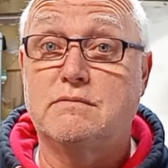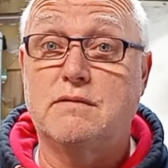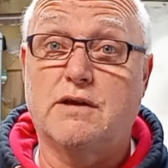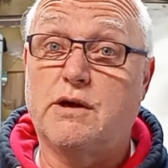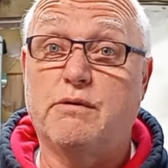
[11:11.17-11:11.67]

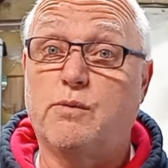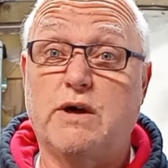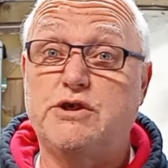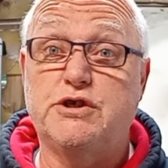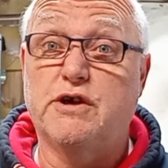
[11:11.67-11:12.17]
I don't want to
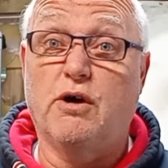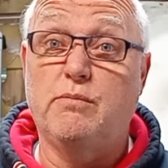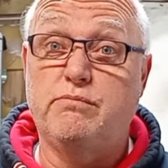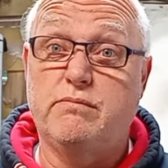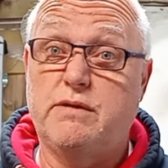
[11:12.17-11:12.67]
waste your
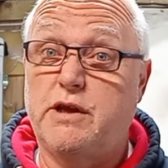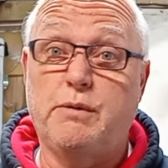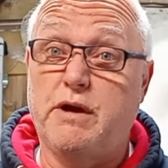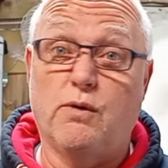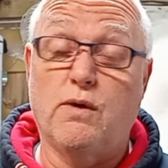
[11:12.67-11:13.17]
time
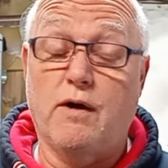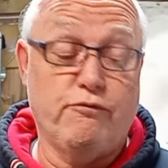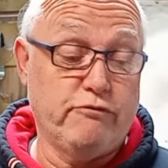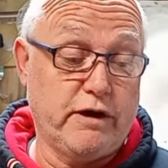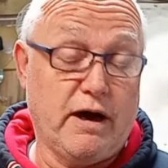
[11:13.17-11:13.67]
doing it all
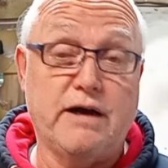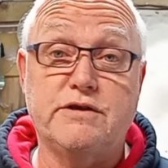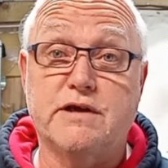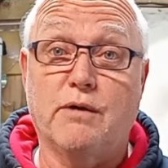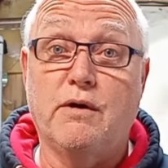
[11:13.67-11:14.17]
over again,
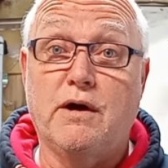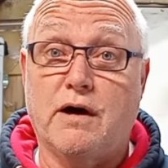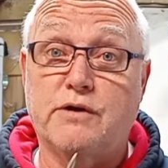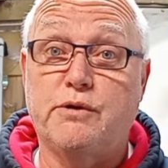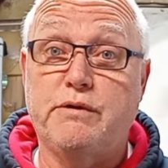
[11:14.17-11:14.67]
so
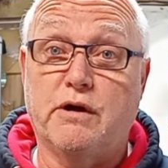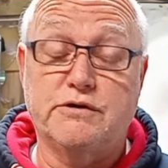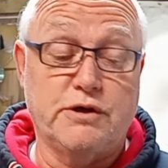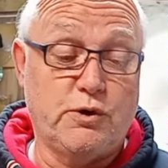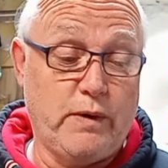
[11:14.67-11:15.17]
I'll do it
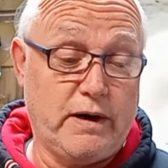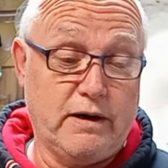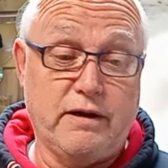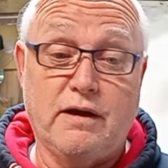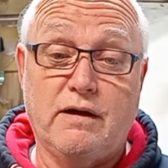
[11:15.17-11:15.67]
nice and
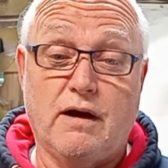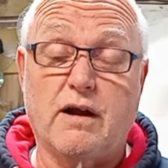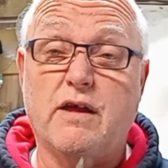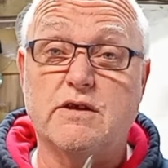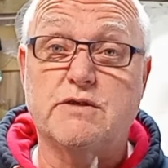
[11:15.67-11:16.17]
quickly. I'll
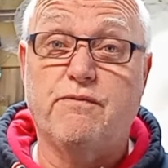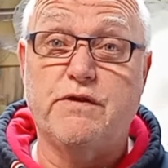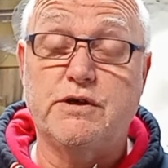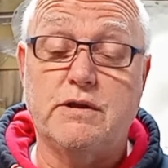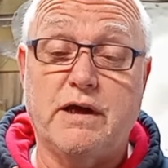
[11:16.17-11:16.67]
get
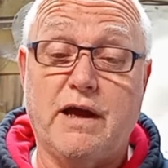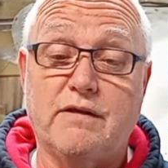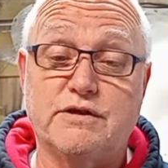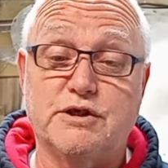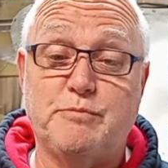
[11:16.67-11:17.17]
the
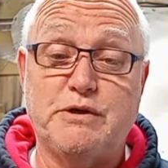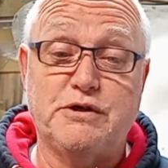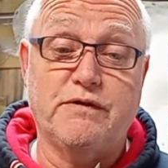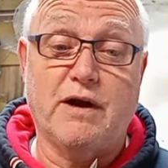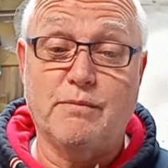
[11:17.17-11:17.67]

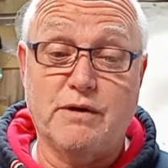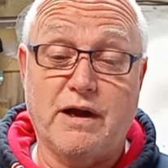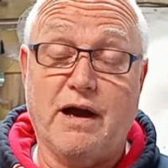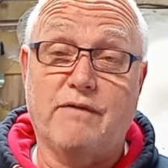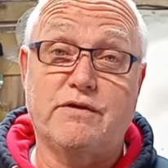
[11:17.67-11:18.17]
suspicion that I'm going to
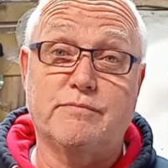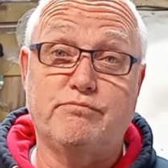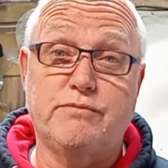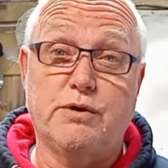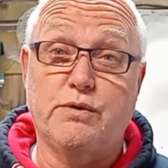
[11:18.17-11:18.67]
have to
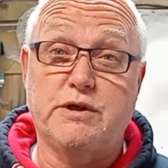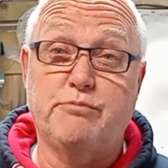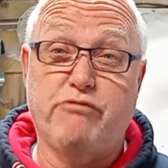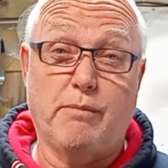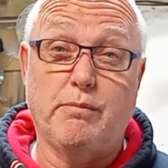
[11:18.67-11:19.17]
do this
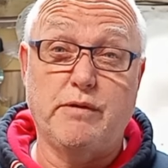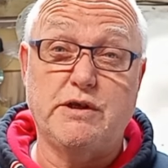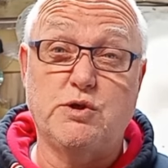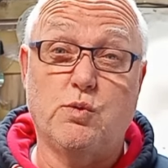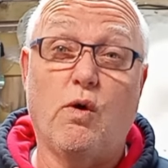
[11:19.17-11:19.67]
probably
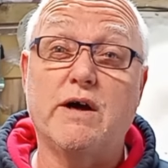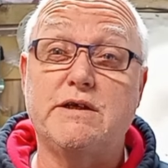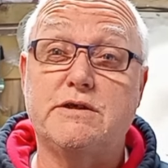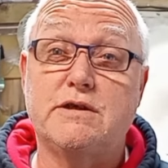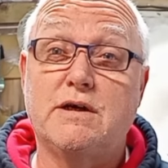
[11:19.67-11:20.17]

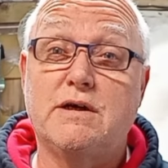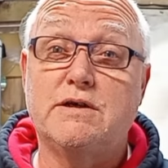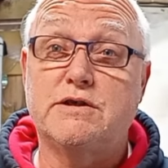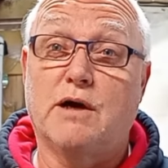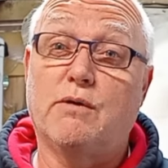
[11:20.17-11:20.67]
twice,
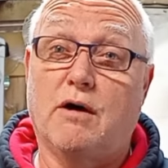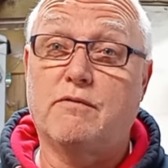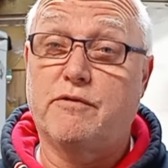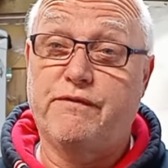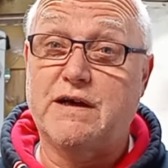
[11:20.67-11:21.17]
so I'll
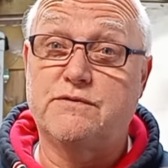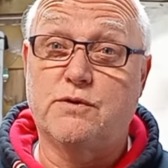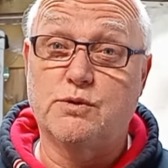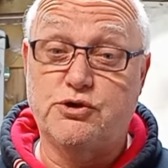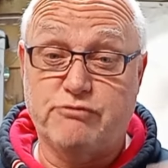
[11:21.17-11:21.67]
fast
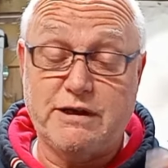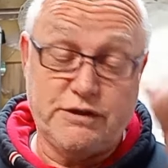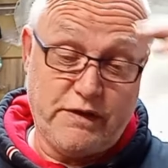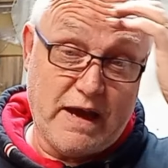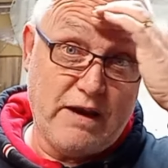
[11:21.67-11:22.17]
forward straight
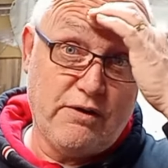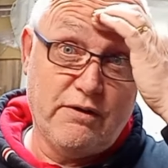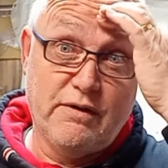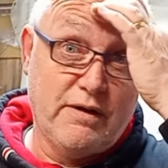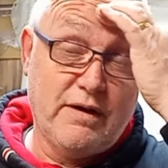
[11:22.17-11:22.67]
to the end
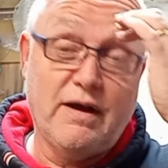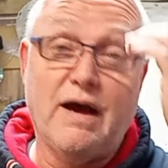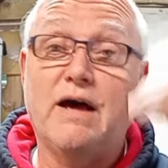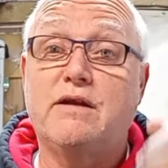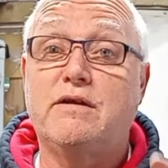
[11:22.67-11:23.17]

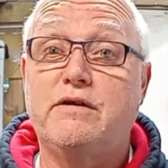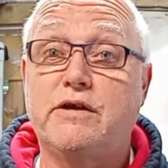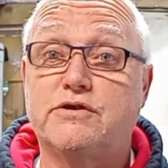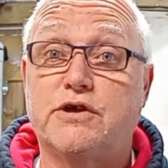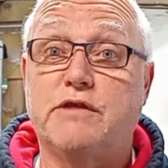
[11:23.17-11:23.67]
and you can see the